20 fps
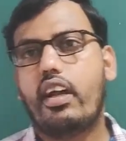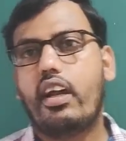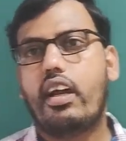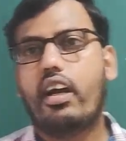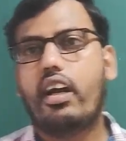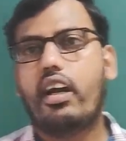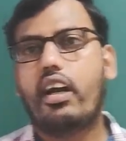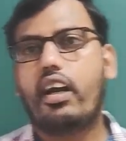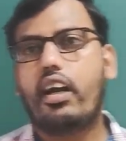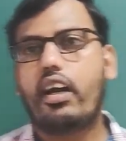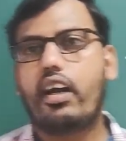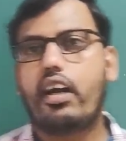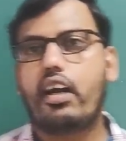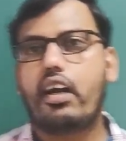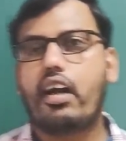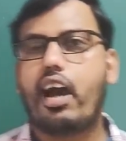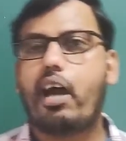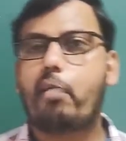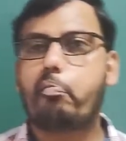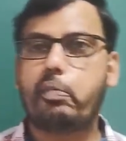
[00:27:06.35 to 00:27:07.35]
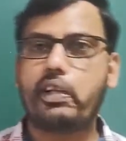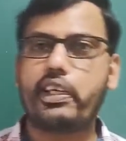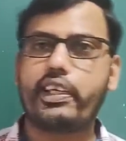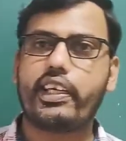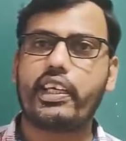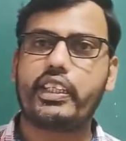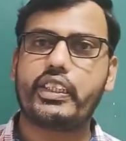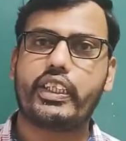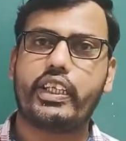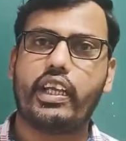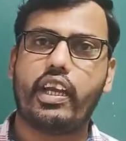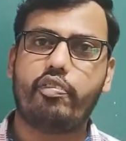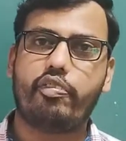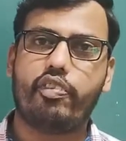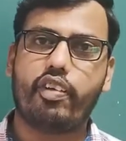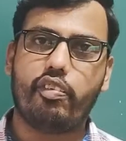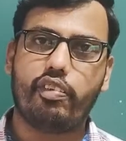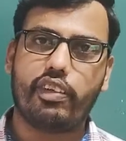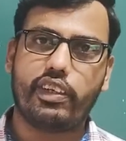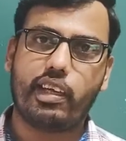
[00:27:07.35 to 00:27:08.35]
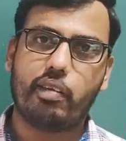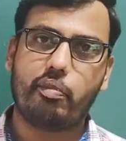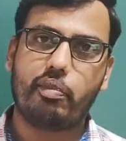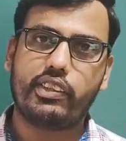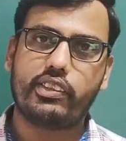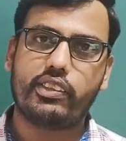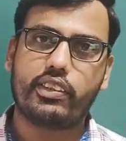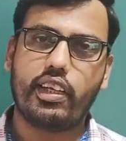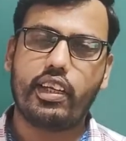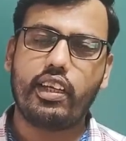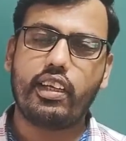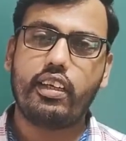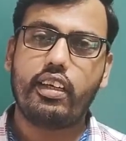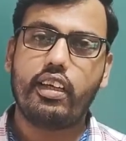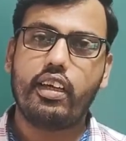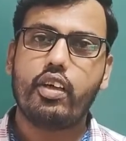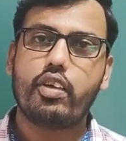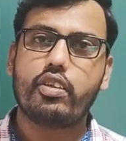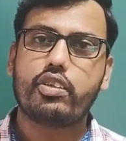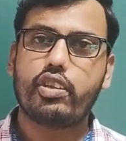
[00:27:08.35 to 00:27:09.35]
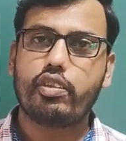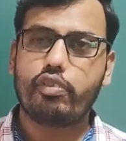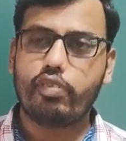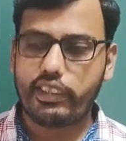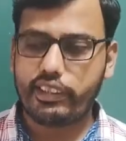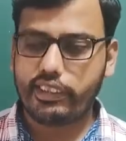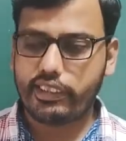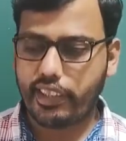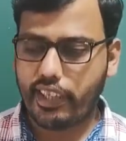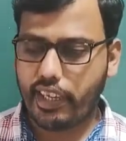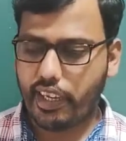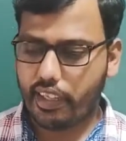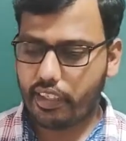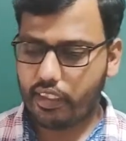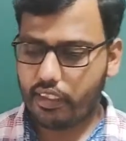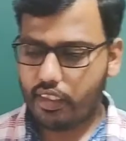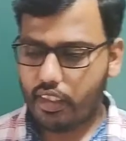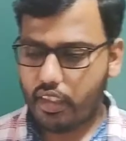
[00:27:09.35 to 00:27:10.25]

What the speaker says: application of our chemistry. So once again